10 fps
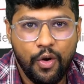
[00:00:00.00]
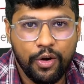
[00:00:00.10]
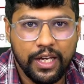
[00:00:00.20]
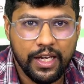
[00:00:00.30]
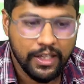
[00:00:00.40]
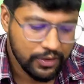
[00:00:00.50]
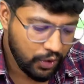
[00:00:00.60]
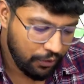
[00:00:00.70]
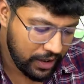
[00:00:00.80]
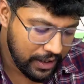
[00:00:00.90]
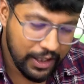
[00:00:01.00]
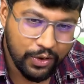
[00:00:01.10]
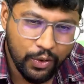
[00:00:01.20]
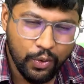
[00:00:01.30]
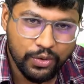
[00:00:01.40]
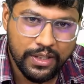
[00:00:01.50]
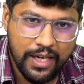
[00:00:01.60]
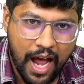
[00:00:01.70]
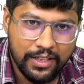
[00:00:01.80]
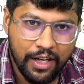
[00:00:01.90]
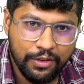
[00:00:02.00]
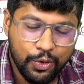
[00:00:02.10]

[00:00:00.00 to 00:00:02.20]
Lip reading: Okay, so we need to use the data